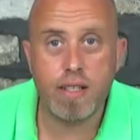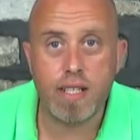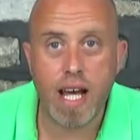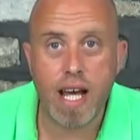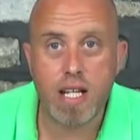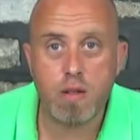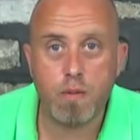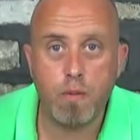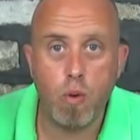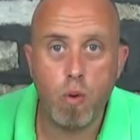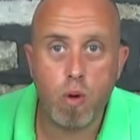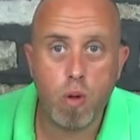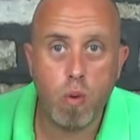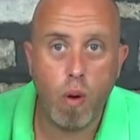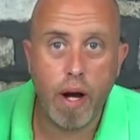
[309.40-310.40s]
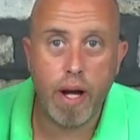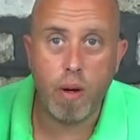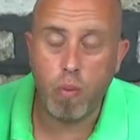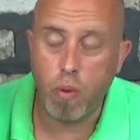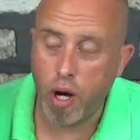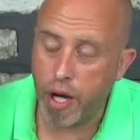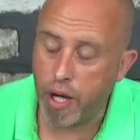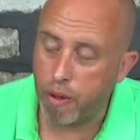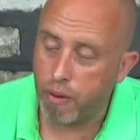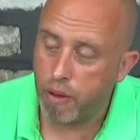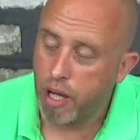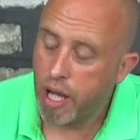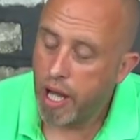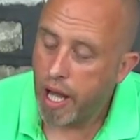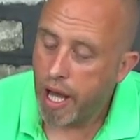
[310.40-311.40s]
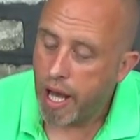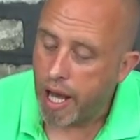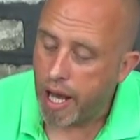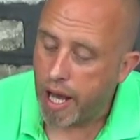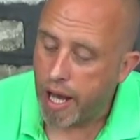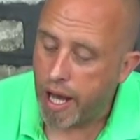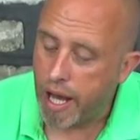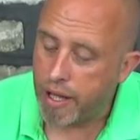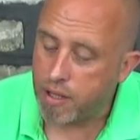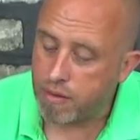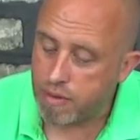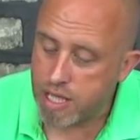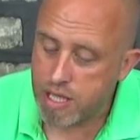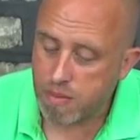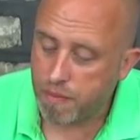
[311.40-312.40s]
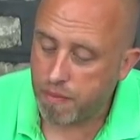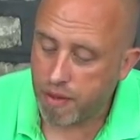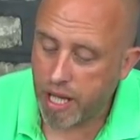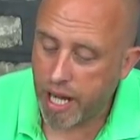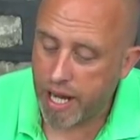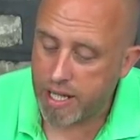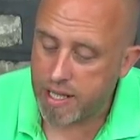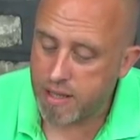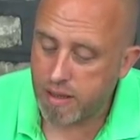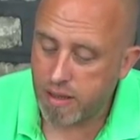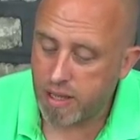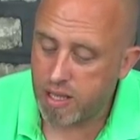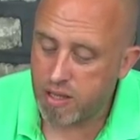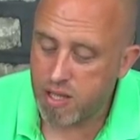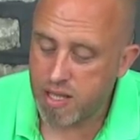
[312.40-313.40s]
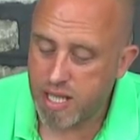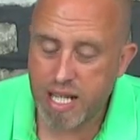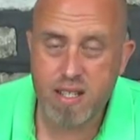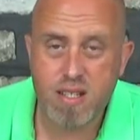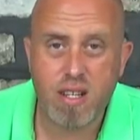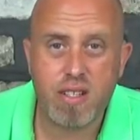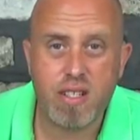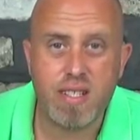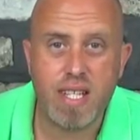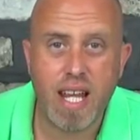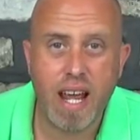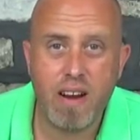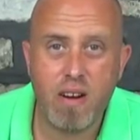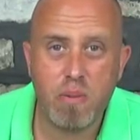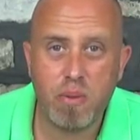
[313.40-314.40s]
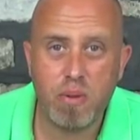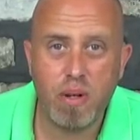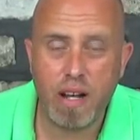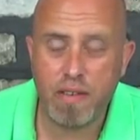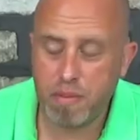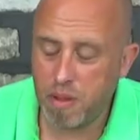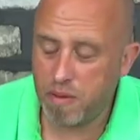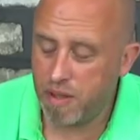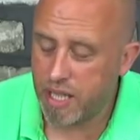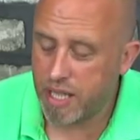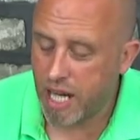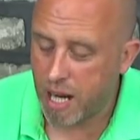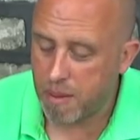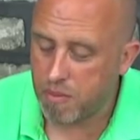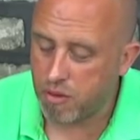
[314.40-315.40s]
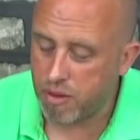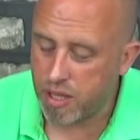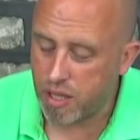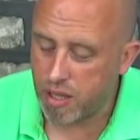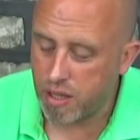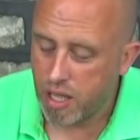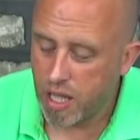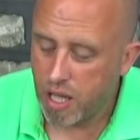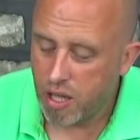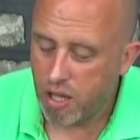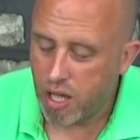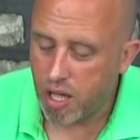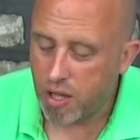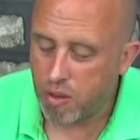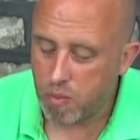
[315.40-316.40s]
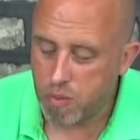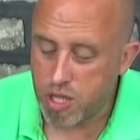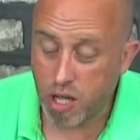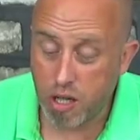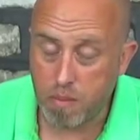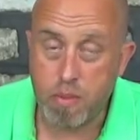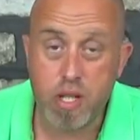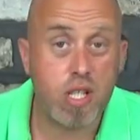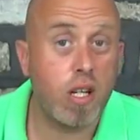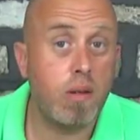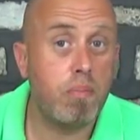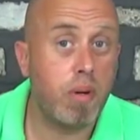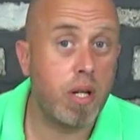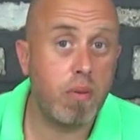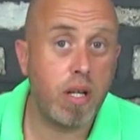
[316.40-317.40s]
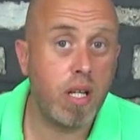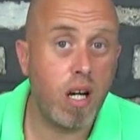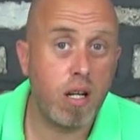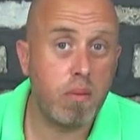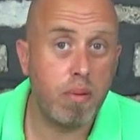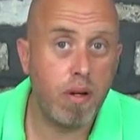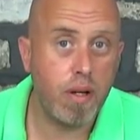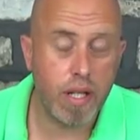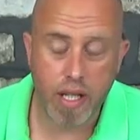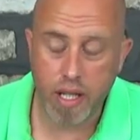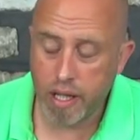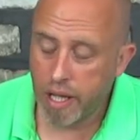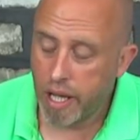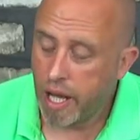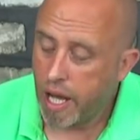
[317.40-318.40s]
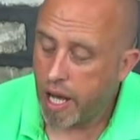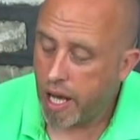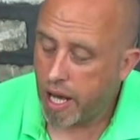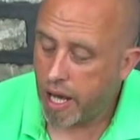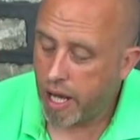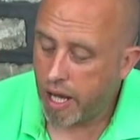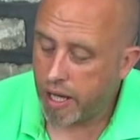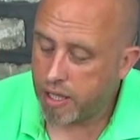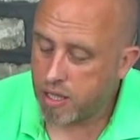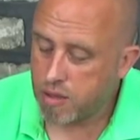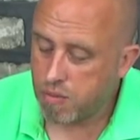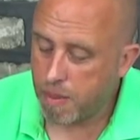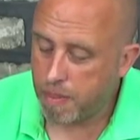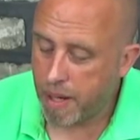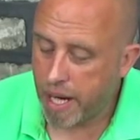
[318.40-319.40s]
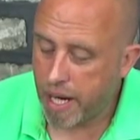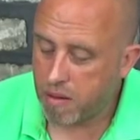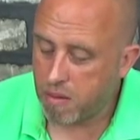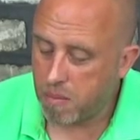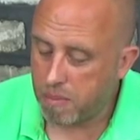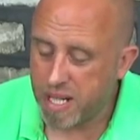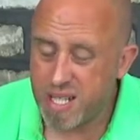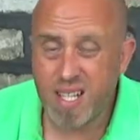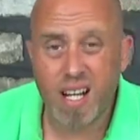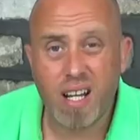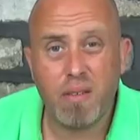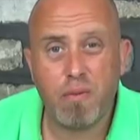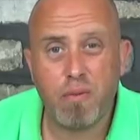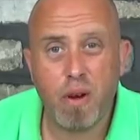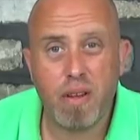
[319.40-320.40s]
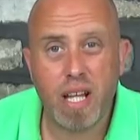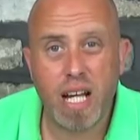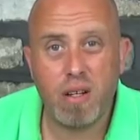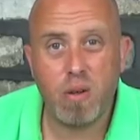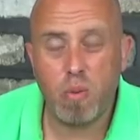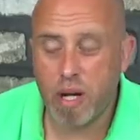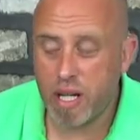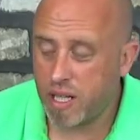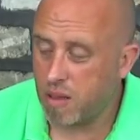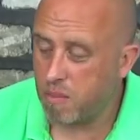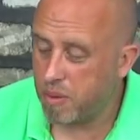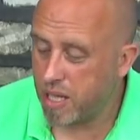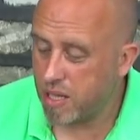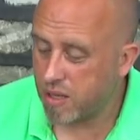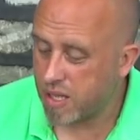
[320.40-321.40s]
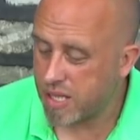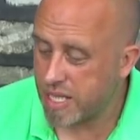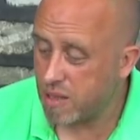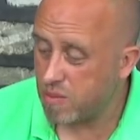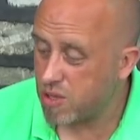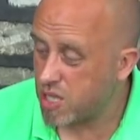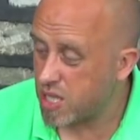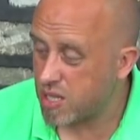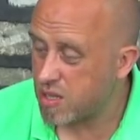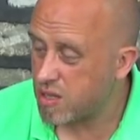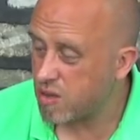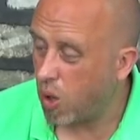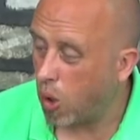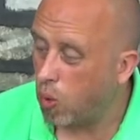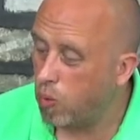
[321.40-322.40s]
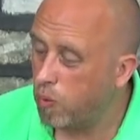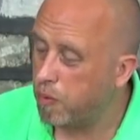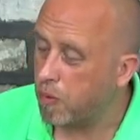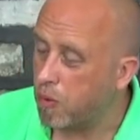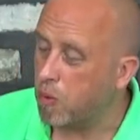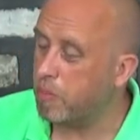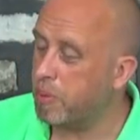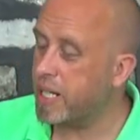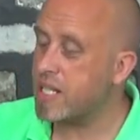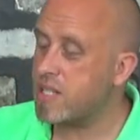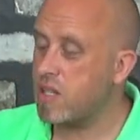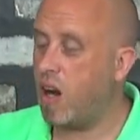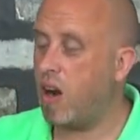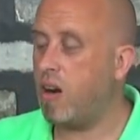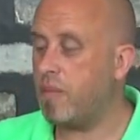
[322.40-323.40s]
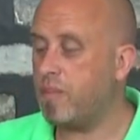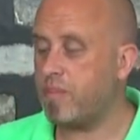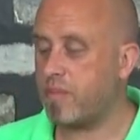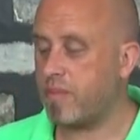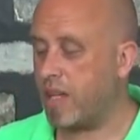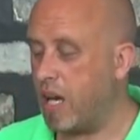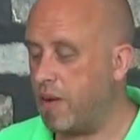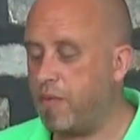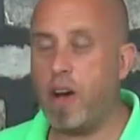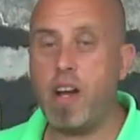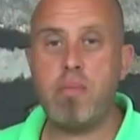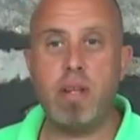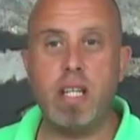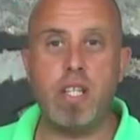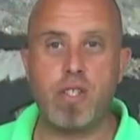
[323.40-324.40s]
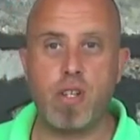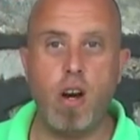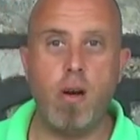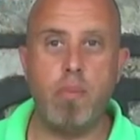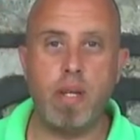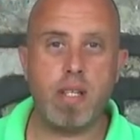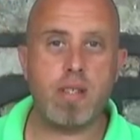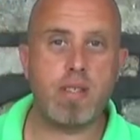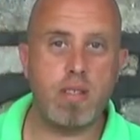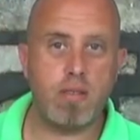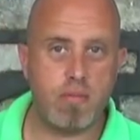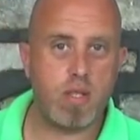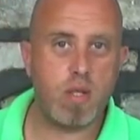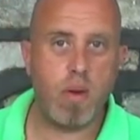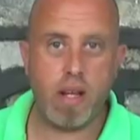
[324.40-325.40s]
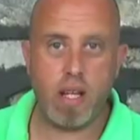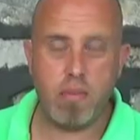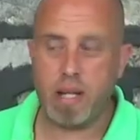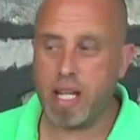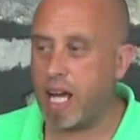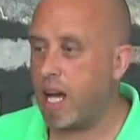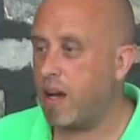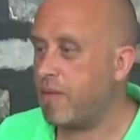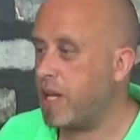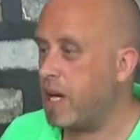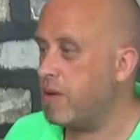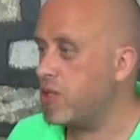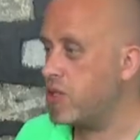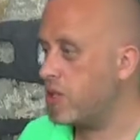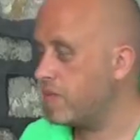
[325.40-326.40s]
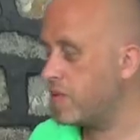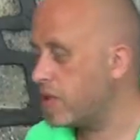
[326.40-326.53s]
the desk for quite a while. And the reason for that is that it just had such a terrible FPV camera in there, which I put in it. I need to rip it out and basically throw that little one in the bin because it was just awful. But it's not a 5-minute job, it's a 20-minute, half an hour job